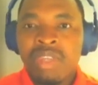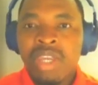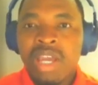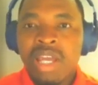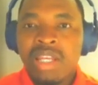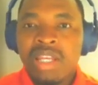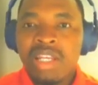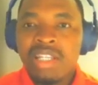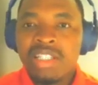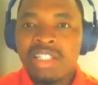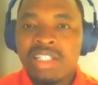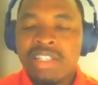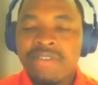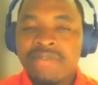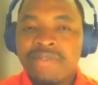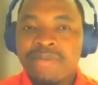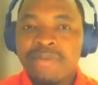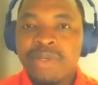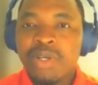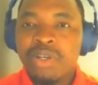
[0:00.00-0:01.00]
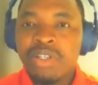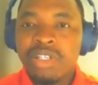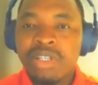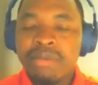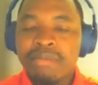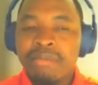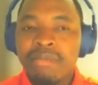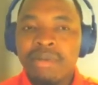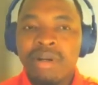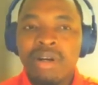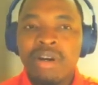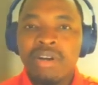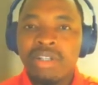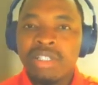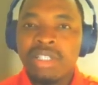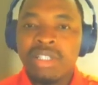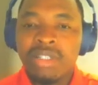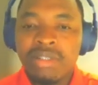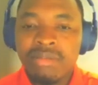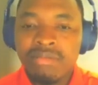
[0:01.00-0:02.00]
and it gives me all
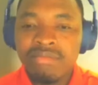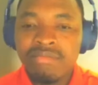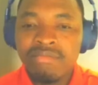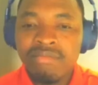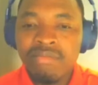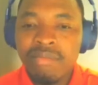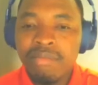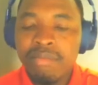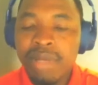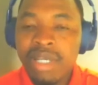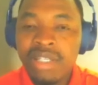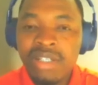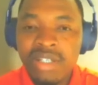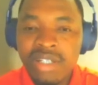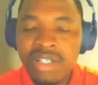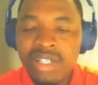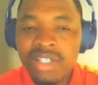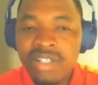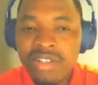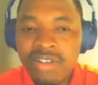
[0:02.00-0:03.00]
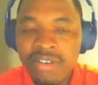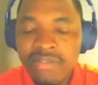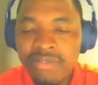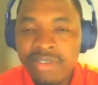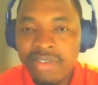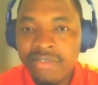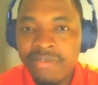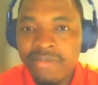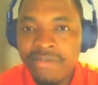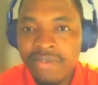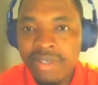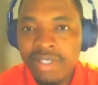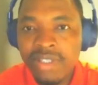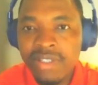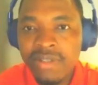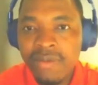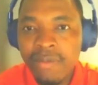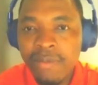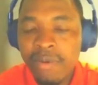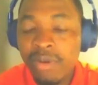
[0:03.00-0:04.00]
the matrices of the
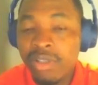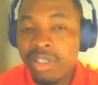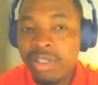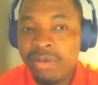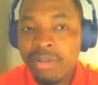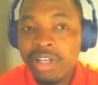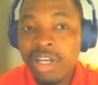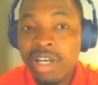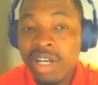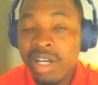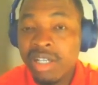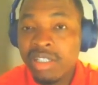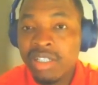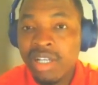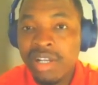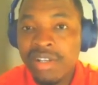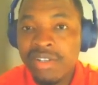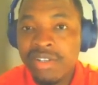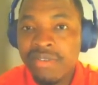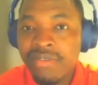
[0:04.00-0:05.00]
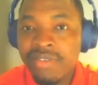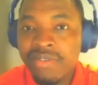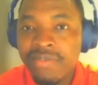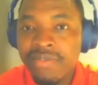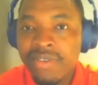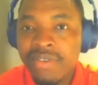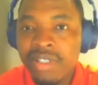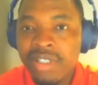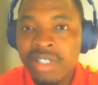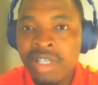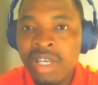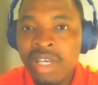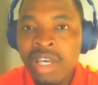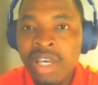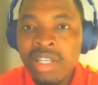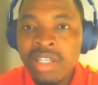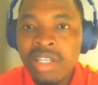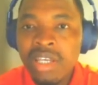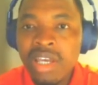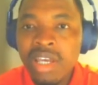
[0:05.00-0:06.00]
fit, or the characteristics of the fit.
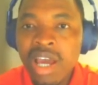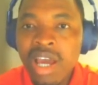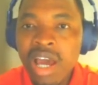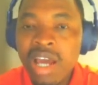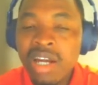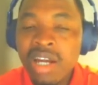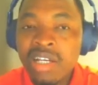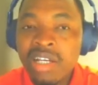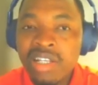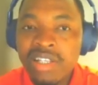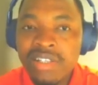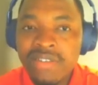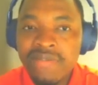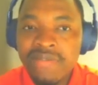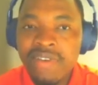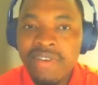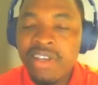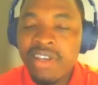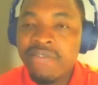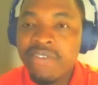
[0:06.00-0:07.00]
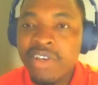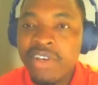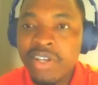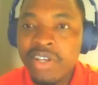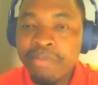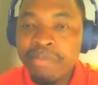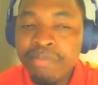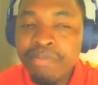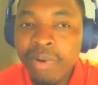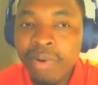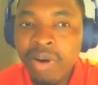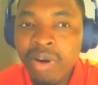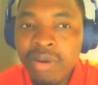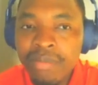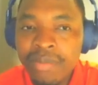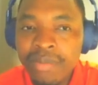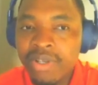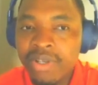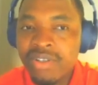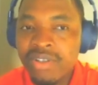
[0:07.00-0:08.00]
The R is very, very
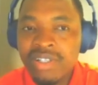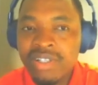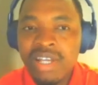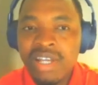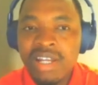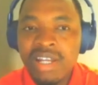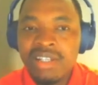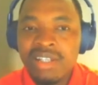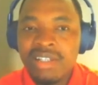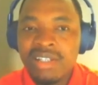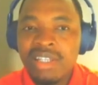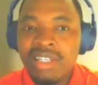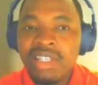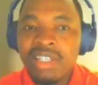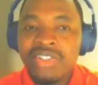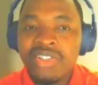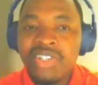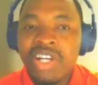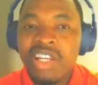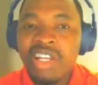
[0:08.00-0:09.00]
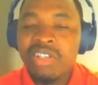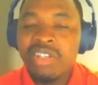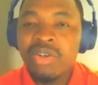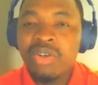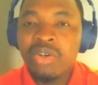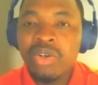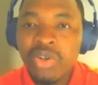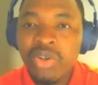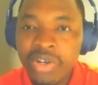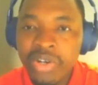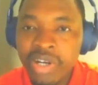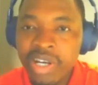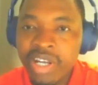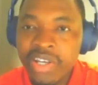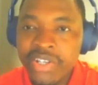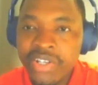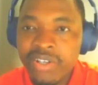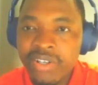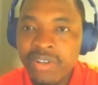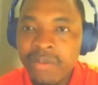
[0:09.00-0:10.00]
poor because there is literally no
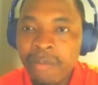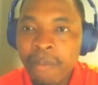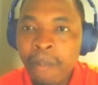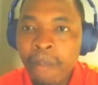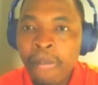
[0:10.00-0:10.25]
correlation.